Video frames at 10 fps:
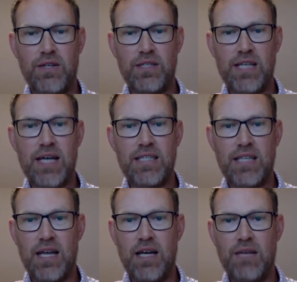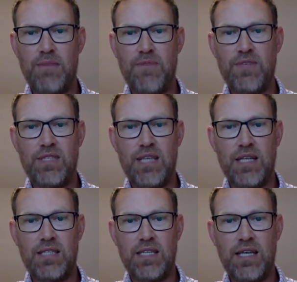assassinated in Memphis,
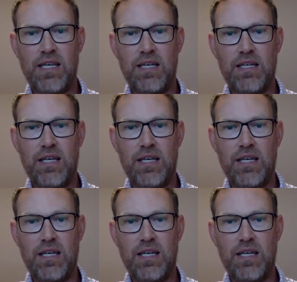Tennessee